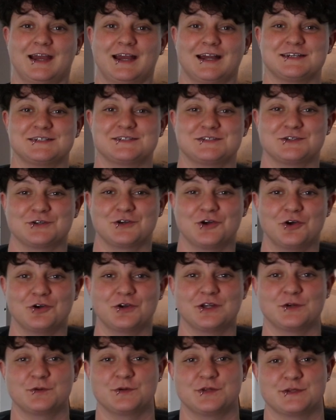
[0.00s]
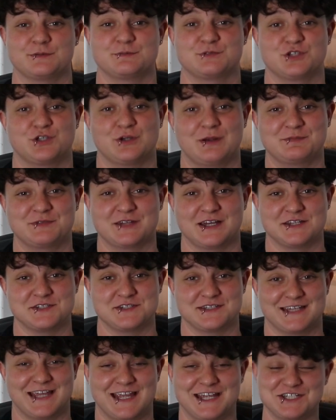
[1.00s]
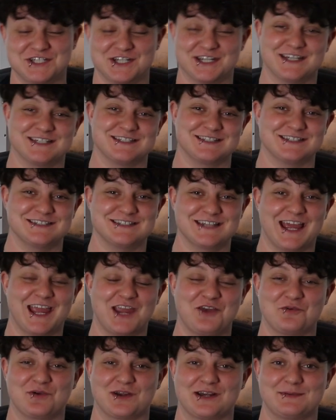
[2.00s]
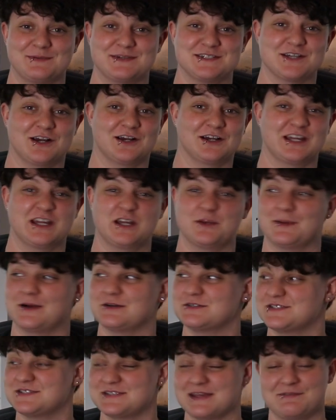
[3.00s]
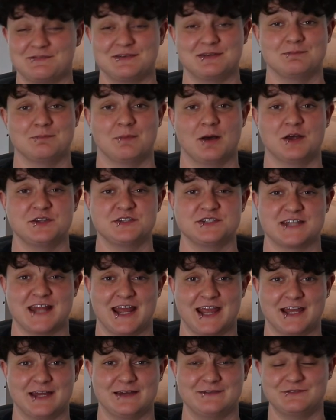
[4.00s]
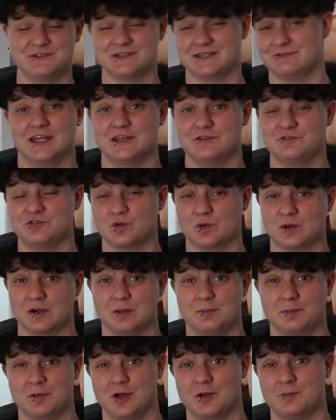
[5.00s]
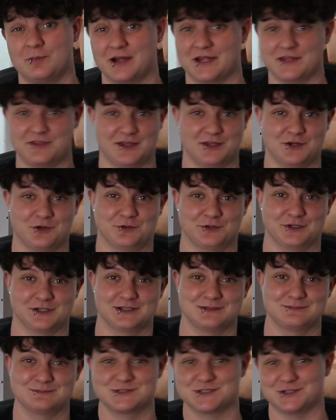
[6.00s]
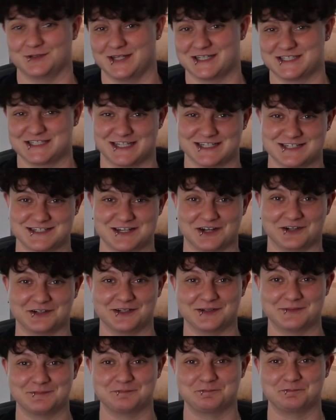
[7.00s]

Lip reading: guys, Nicole here with Obscure Reptiles and Caging, and today we're going to be talking about 7 must-haves if you are a ball python owner. So let's get started.